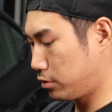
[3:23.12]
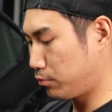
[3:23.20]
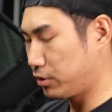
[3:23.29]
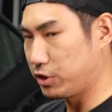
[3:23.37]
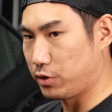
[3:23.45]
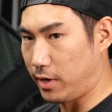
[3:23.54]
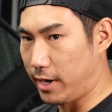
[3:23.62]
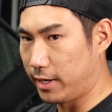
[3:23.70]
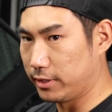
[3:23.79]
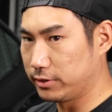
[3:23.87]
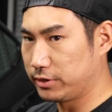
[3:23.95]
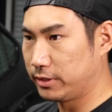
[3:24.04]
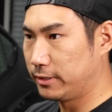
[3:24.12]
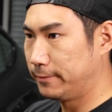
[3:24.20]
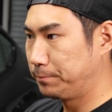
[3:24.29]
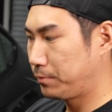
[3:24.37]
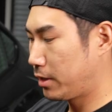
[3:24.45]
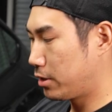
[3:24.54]
to put your hands
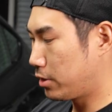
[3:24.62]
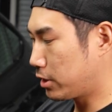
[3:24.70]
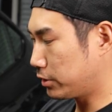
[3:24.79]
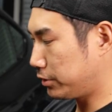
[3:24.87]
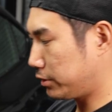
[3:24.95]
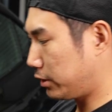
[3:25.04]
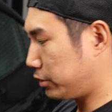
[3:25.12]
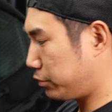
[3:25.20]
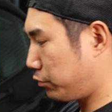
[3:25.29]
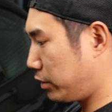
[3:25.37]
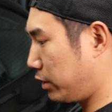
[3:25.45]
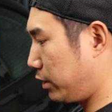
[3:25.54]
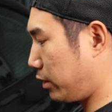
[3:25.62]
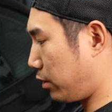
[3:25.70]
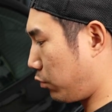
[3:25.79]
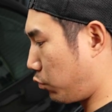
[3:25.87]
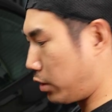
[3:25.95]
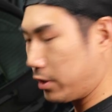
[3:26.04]
because it's really
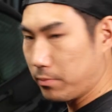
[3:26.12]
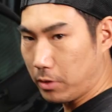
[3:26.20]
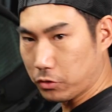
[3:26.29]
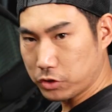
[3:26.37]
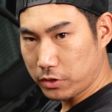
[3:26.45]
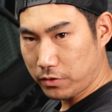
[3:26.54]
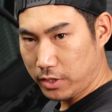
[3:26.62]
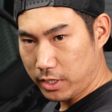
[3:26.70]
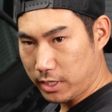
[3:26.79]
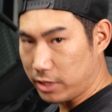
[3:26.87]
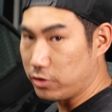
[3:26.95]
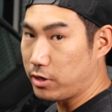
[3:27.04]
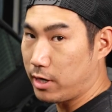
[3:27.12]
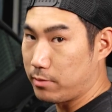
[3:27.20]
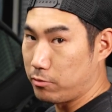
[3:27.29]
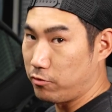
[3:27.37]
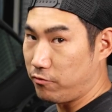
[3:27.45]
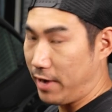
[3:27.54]
a one motion thing and you gotta
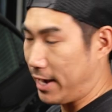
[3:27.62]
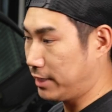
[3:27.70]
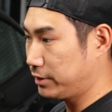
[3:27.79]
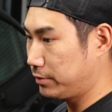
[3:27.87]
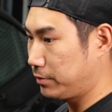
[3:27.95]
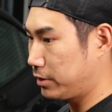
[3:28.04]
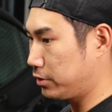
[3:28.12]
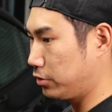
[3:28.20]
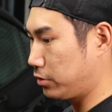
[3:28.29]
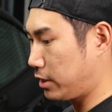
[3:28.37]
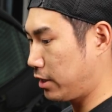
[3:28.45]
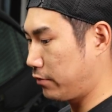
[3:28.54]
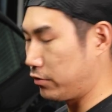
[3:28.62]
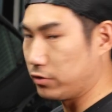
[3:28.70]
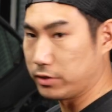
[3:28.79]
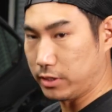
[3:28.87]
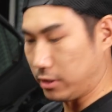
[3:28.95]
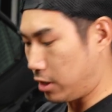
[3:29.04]
move fast because you're kind of
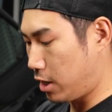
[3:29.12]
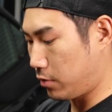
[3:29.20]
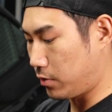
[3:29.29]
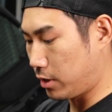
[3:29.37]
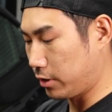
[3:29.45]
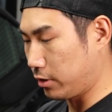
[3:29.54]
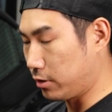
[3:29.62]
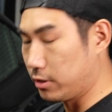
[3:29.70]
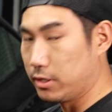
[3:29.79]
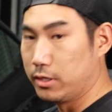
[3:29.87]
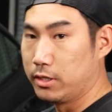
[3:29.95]
using a hot water,